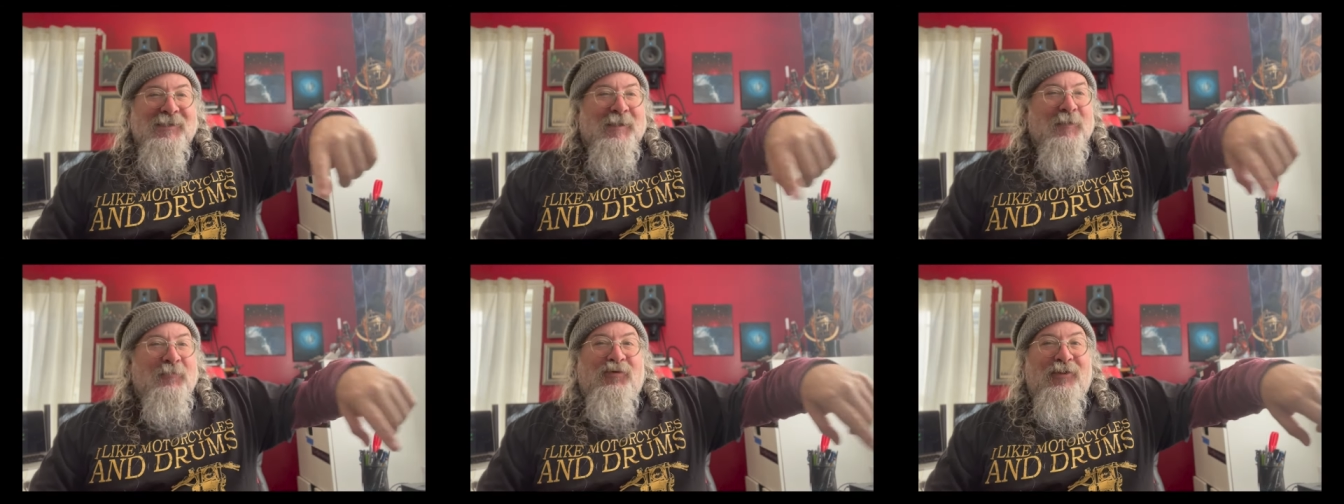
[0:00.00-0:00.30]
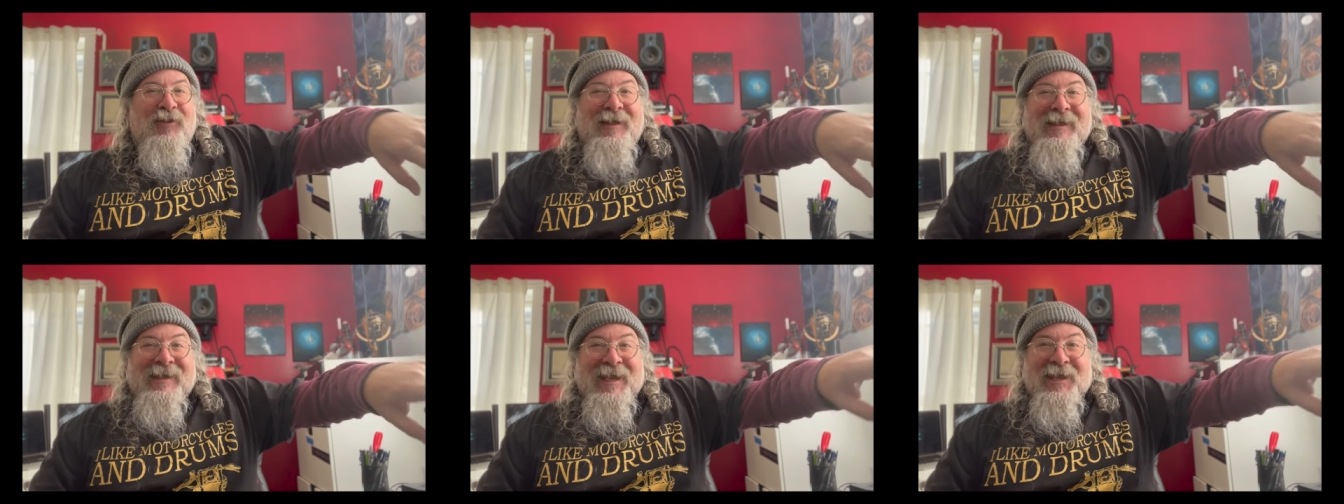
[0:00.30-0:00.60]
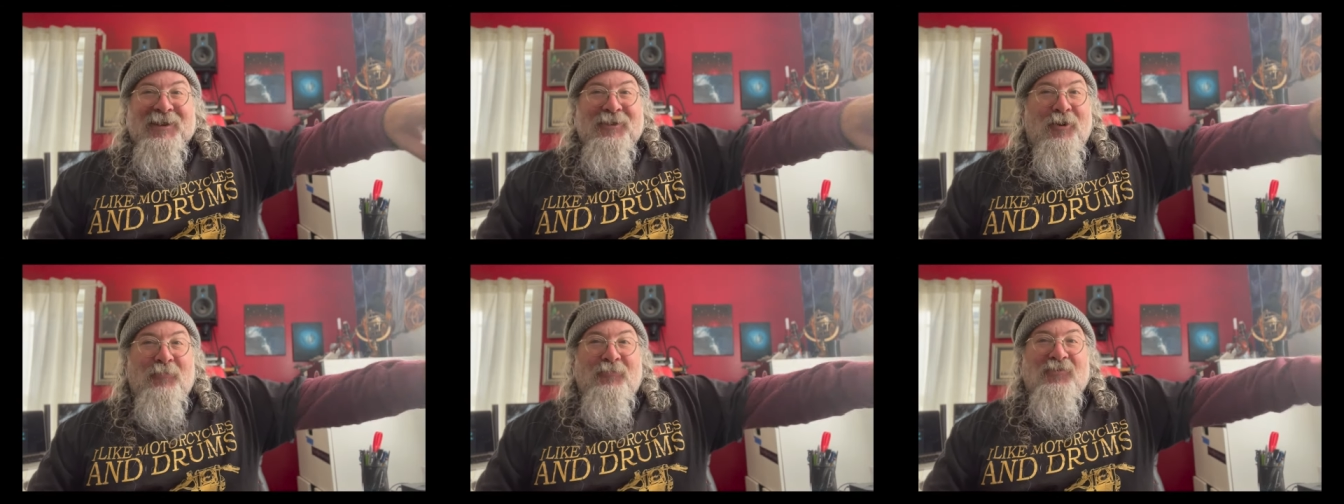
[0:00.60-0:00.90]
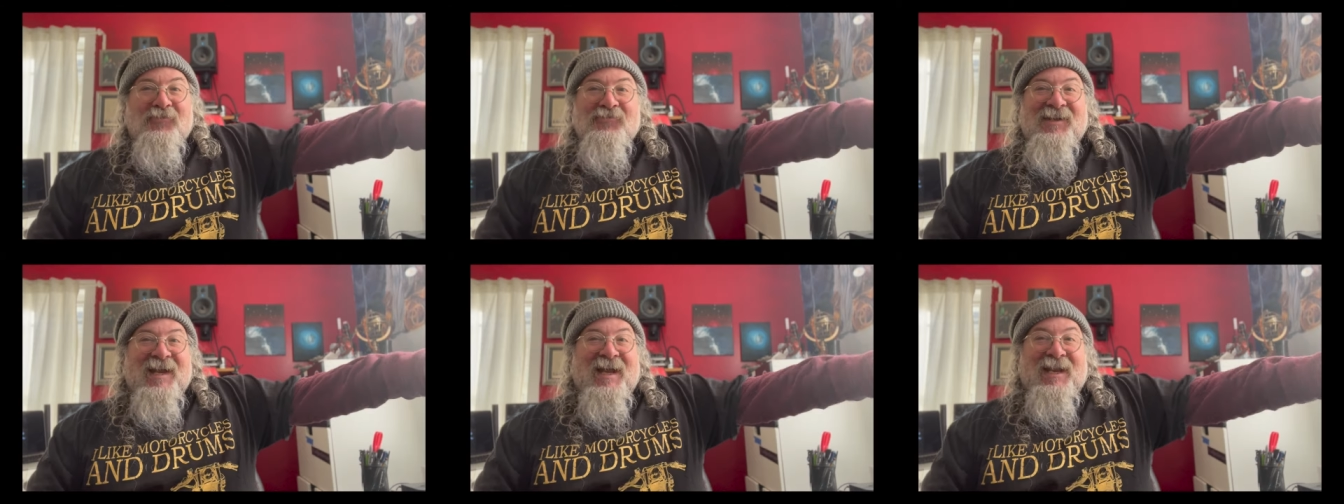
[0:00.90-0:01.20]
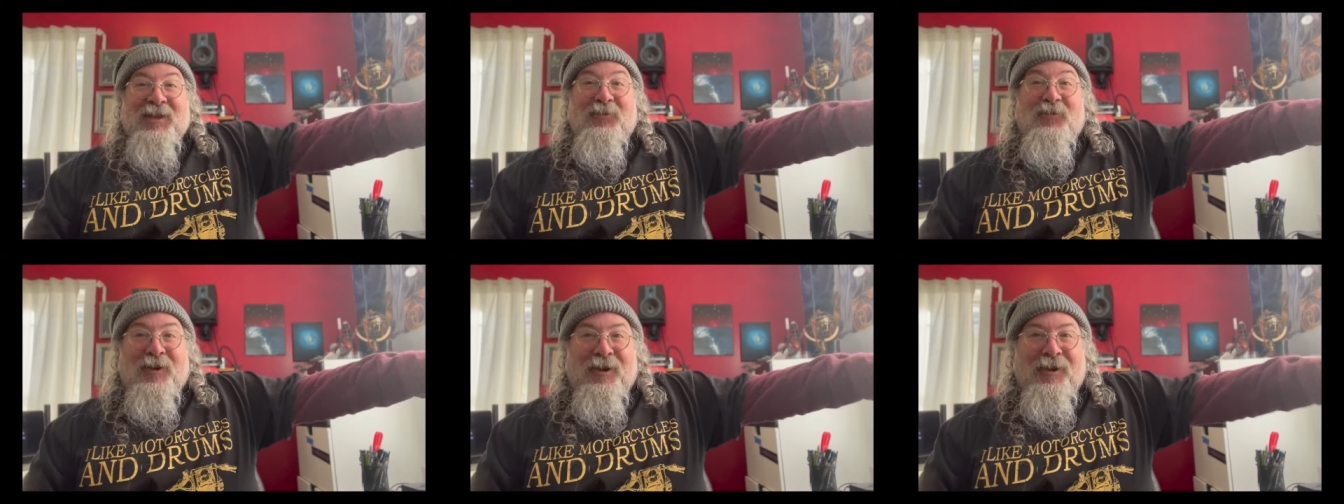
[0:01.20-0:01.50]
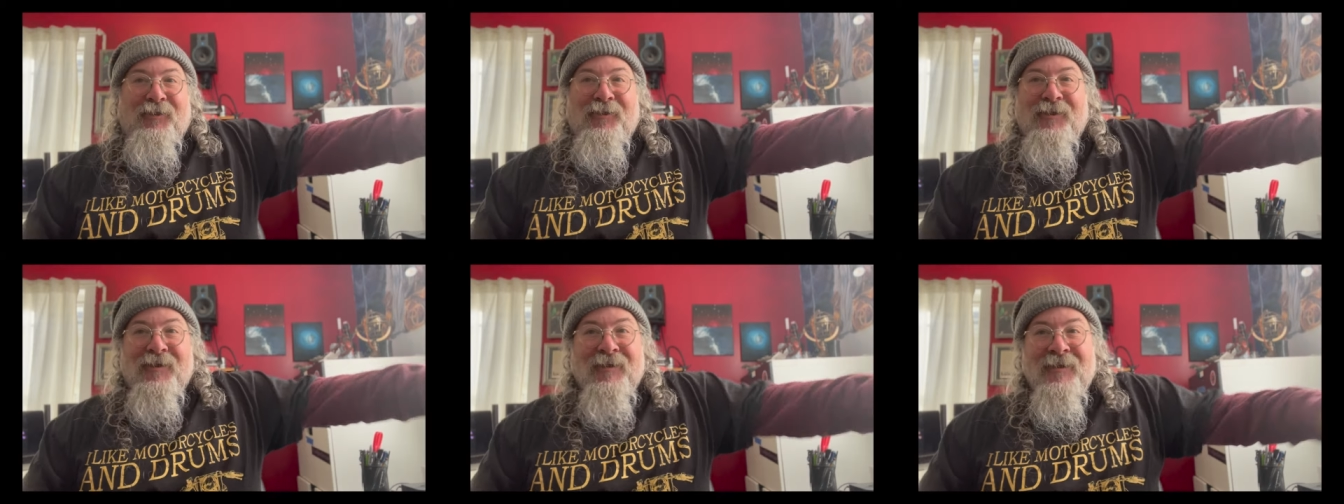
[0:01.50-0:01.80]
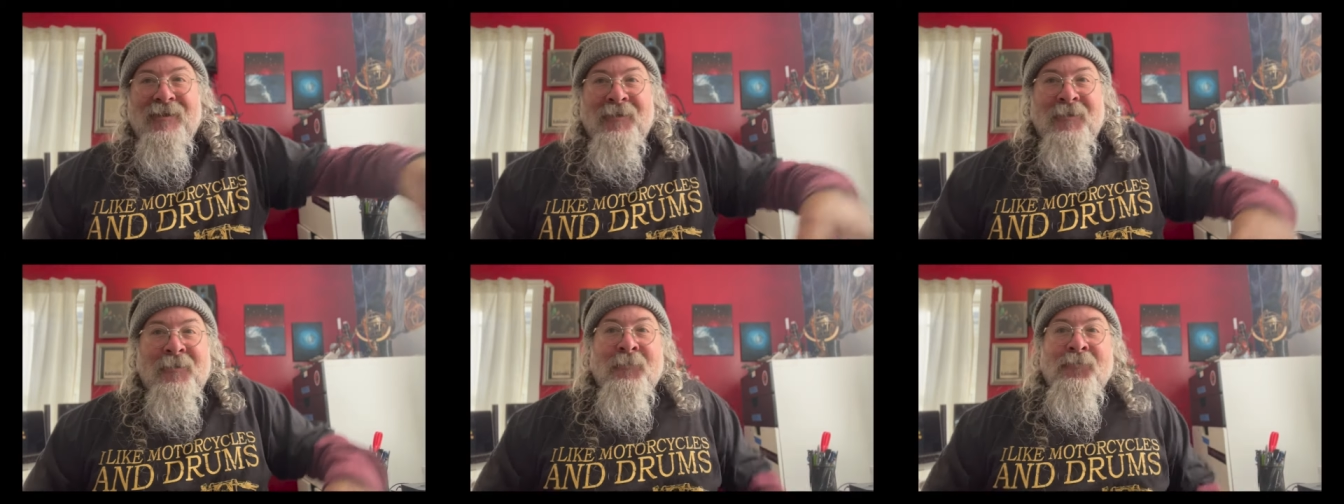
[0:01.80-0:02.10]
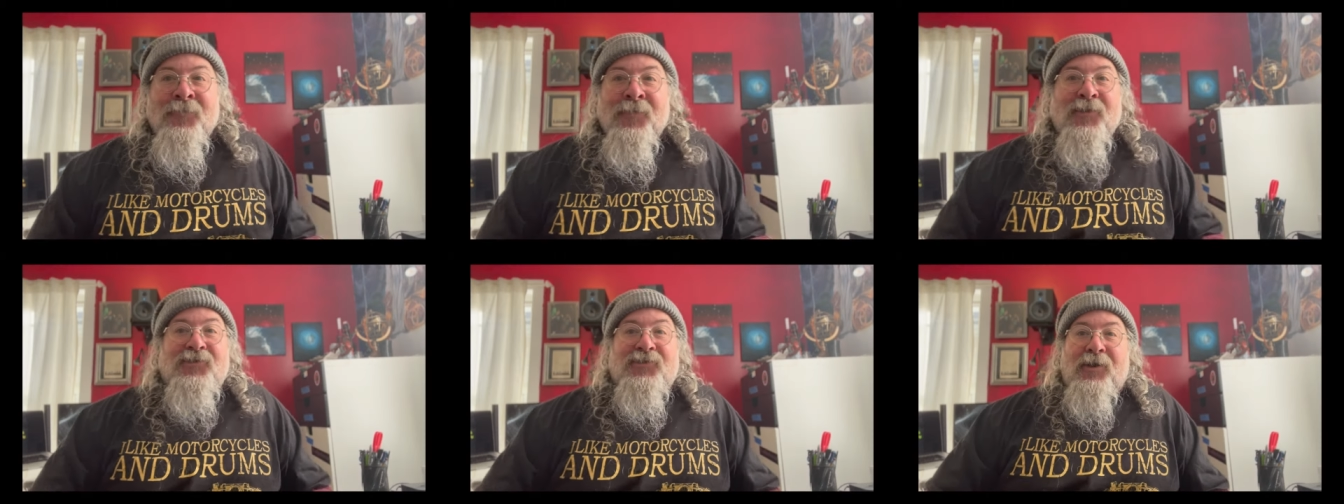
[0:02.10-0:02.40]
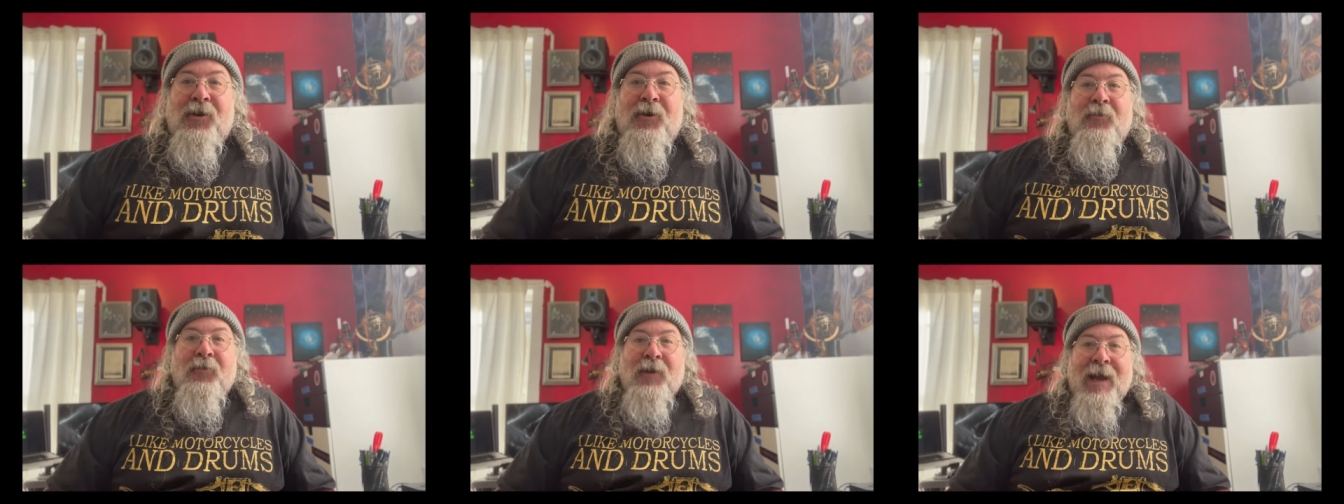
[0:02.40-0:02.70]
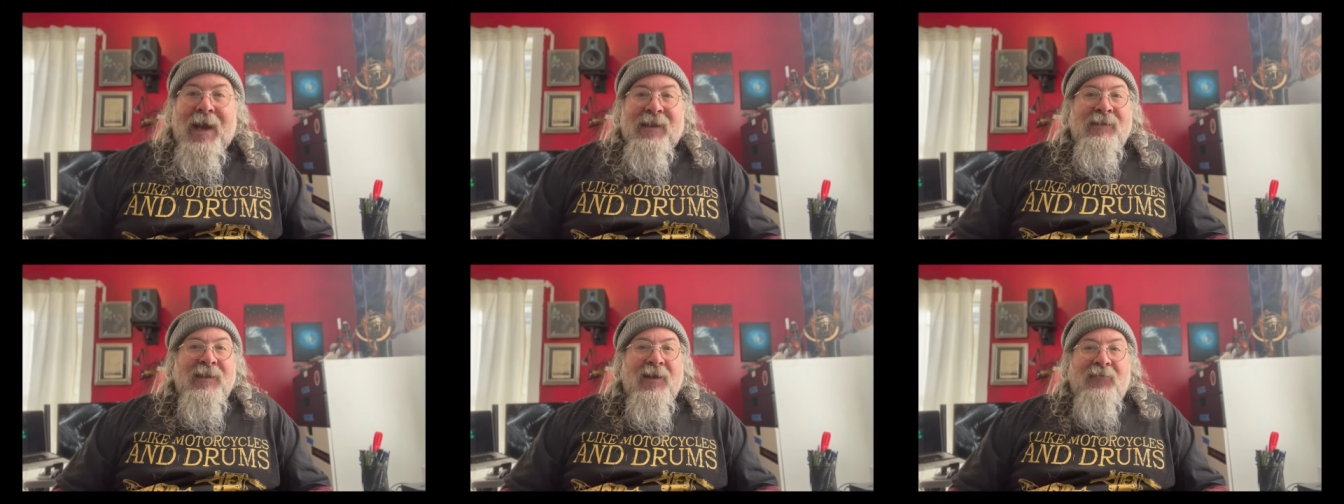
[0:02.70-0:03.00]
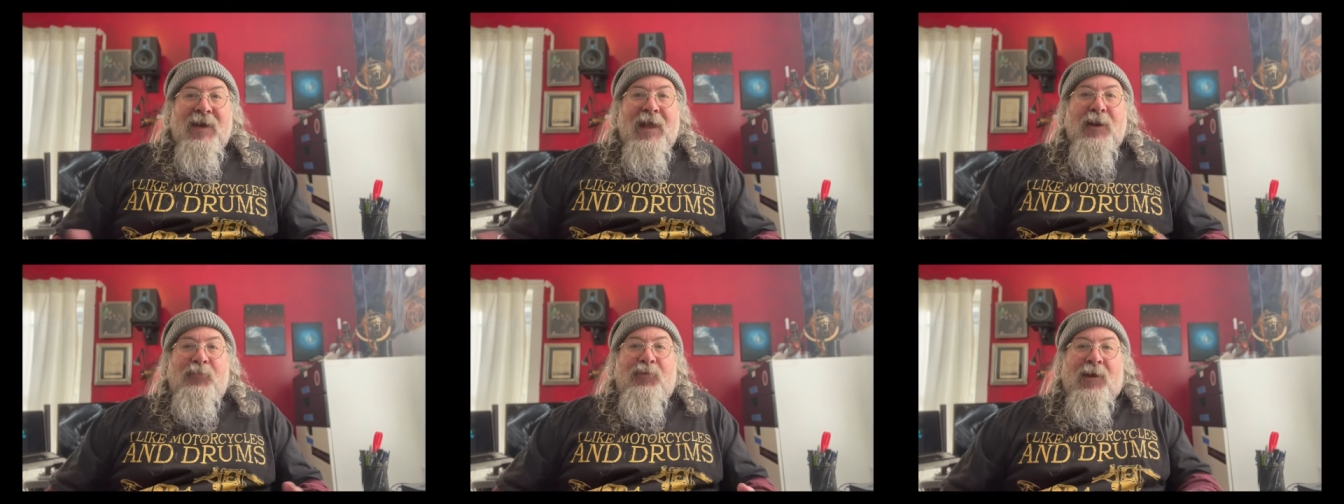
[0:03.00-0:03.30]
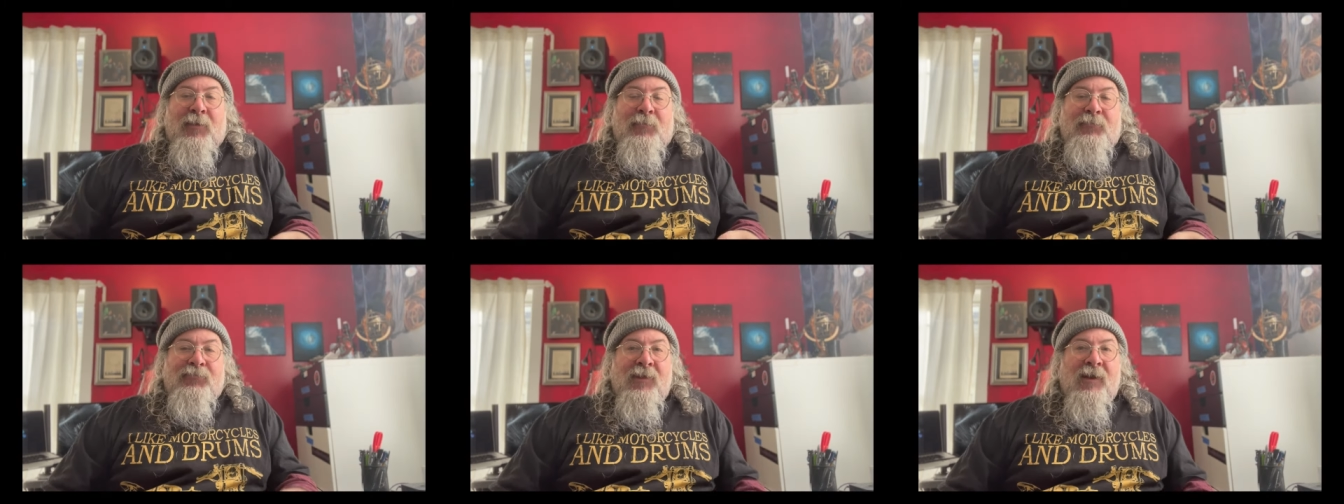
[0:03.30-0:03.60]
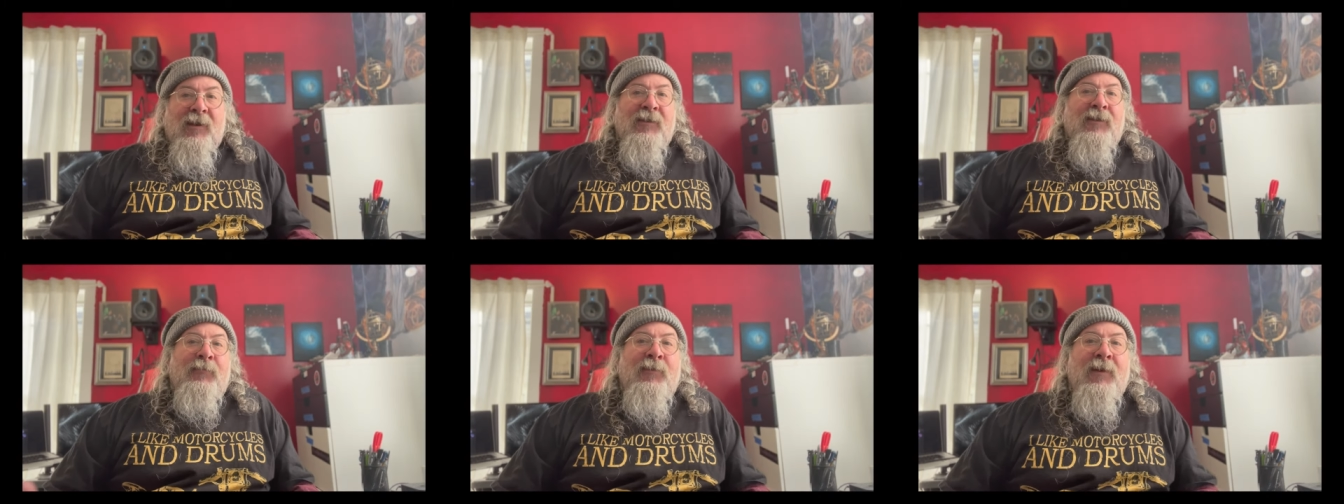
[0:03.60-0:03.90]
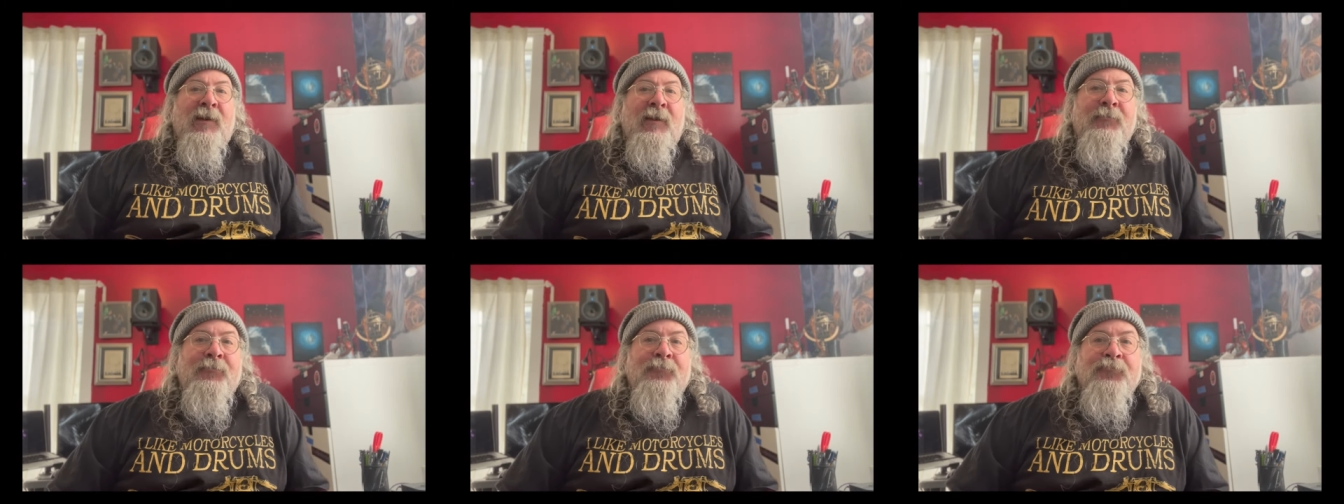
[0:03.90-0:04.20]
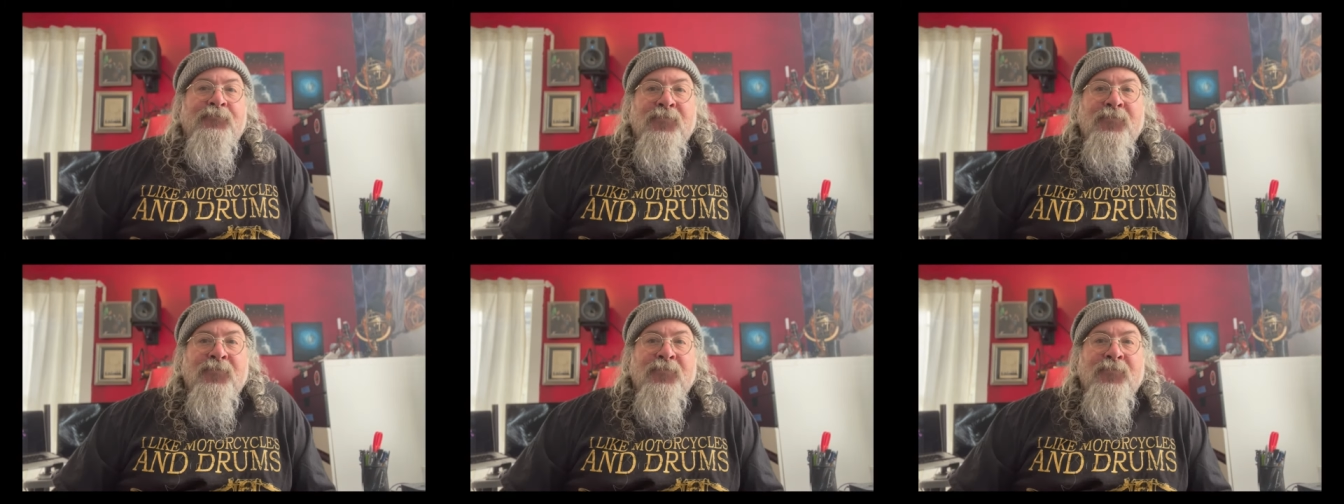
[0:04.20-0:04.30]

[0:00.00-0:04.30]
to plug in almost anywhere. So I never had a problem plugging them in.